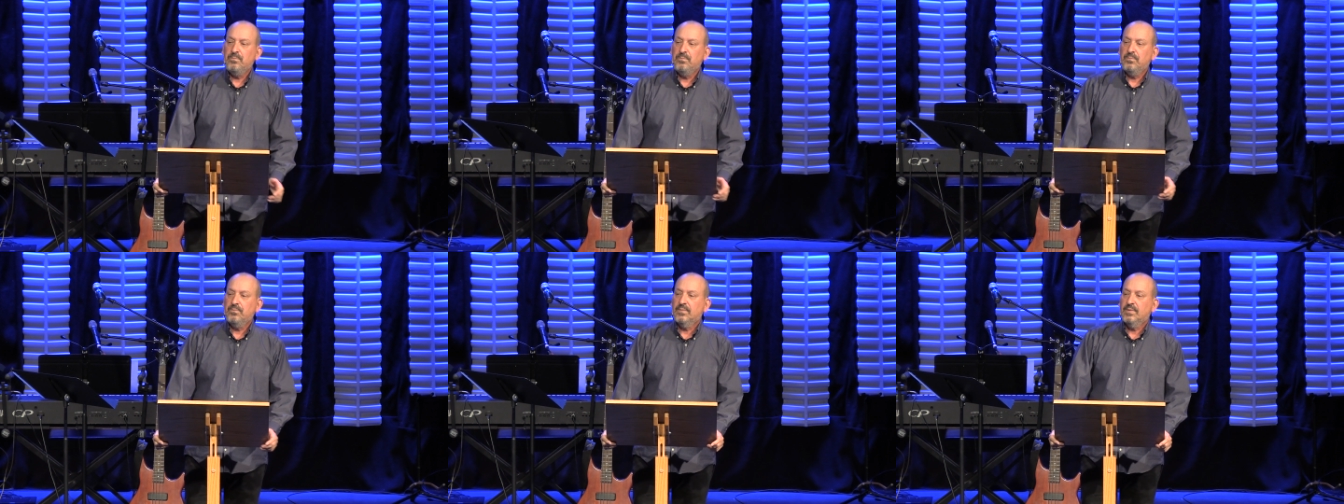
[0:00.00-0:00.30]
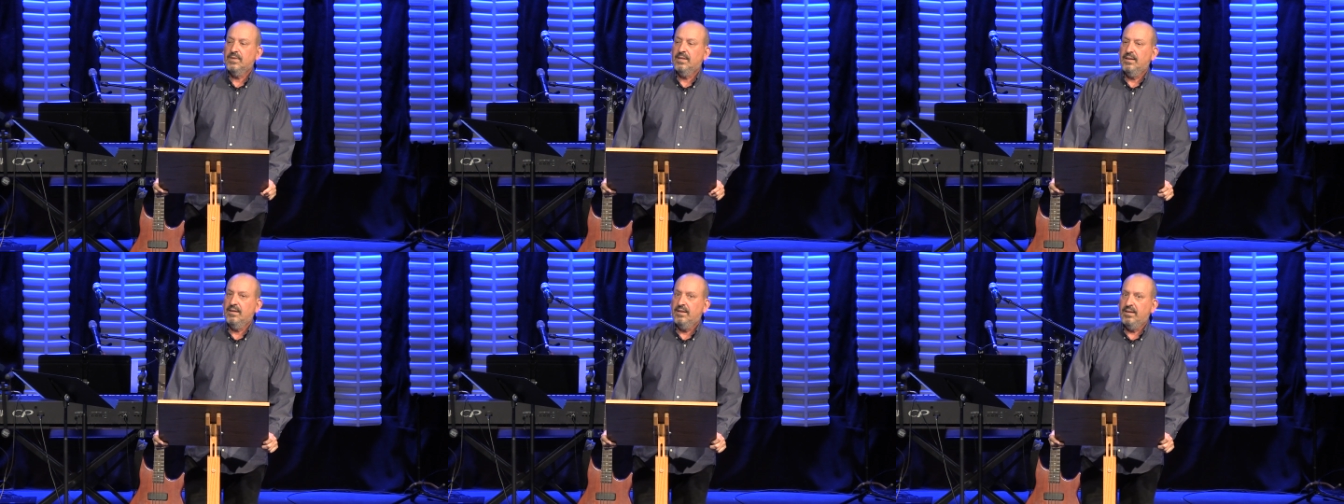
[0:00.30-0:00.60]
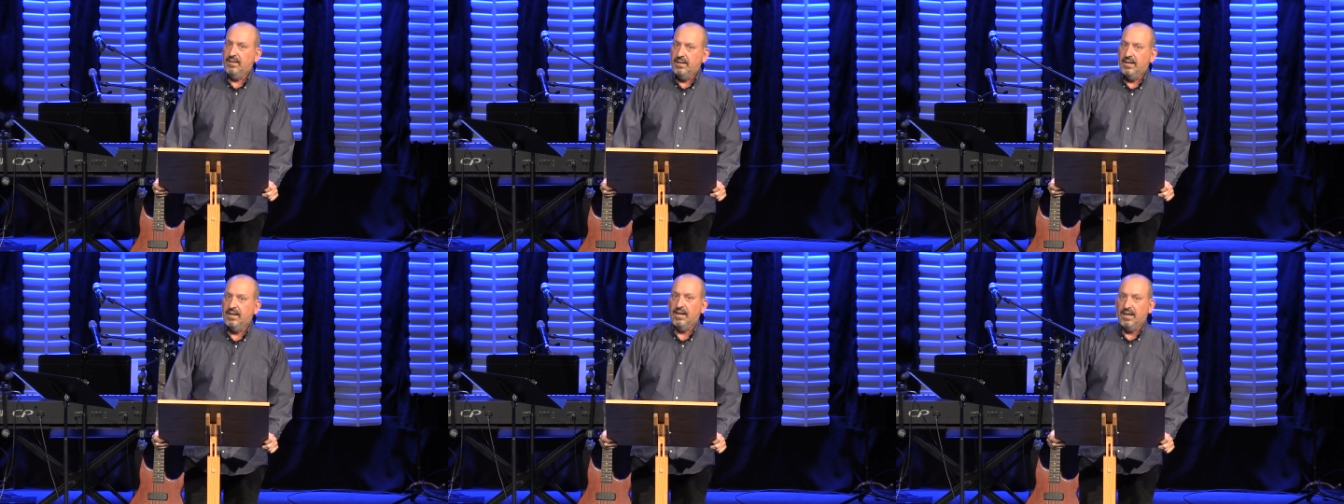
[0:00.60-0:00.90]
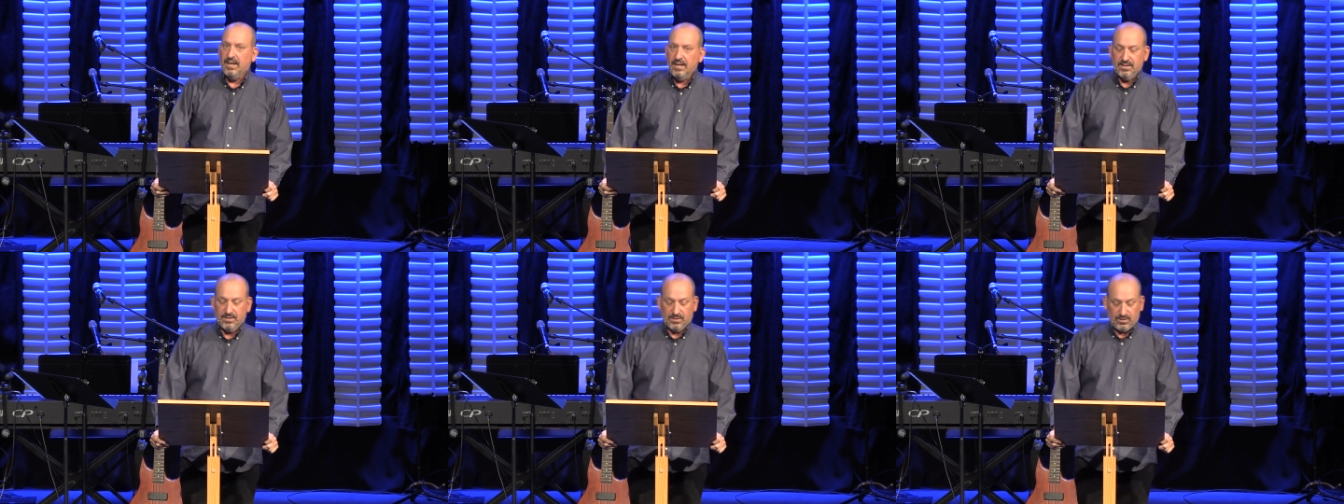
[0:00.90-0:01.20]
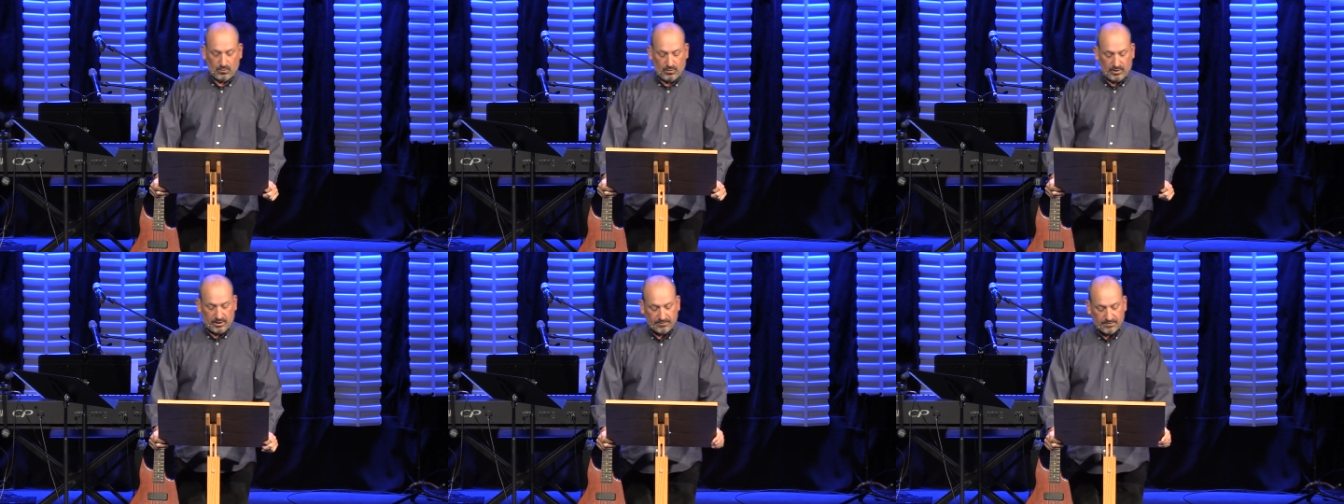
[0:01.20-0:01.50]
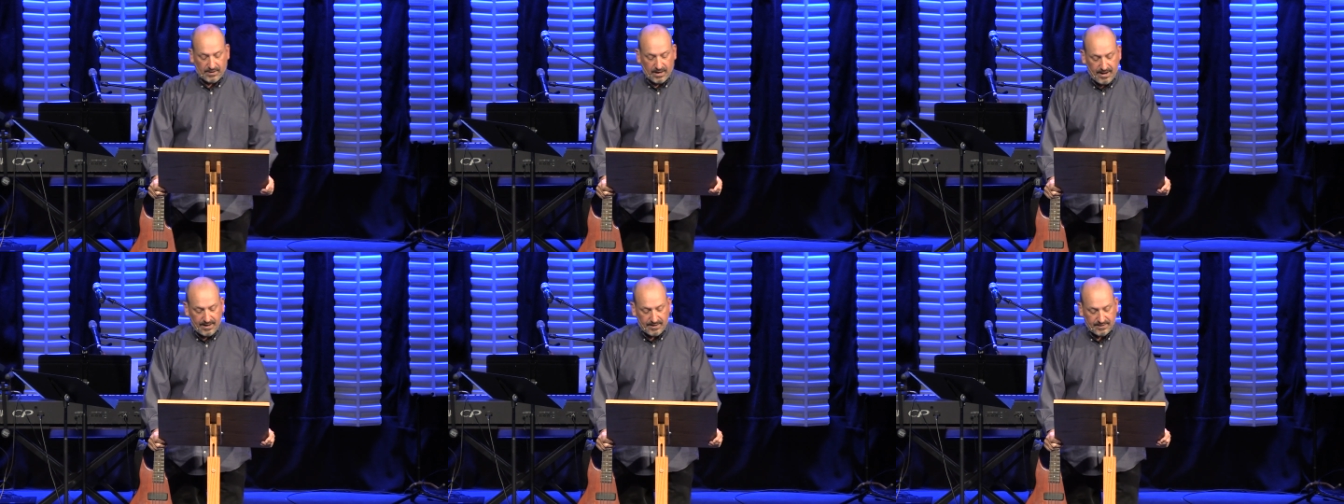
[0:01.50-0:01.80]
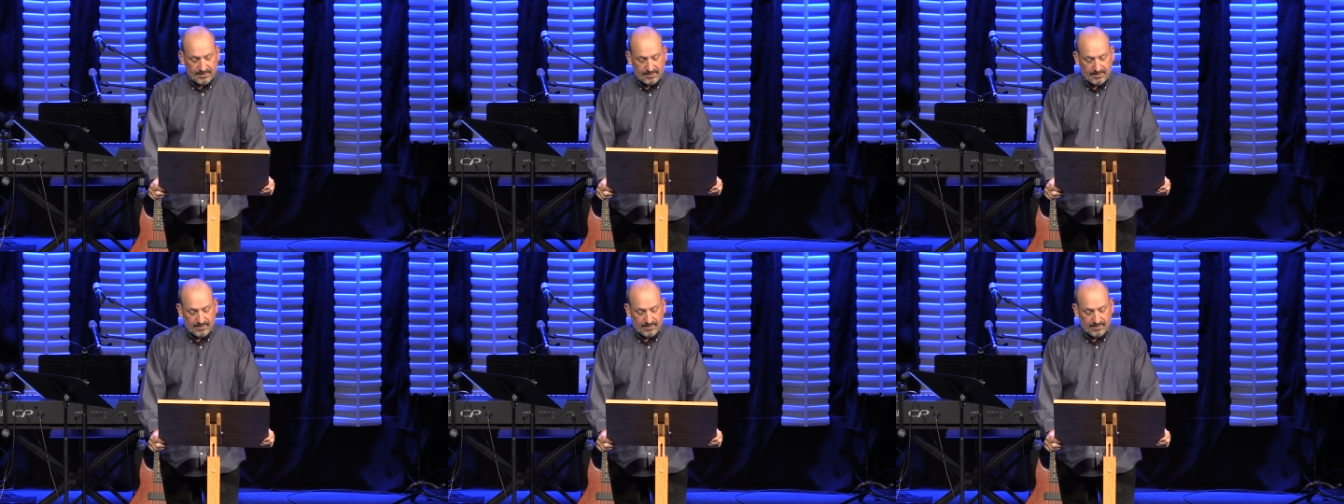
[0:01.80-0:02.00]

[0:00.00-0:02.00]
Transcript: Yeah. Healing is the will of God.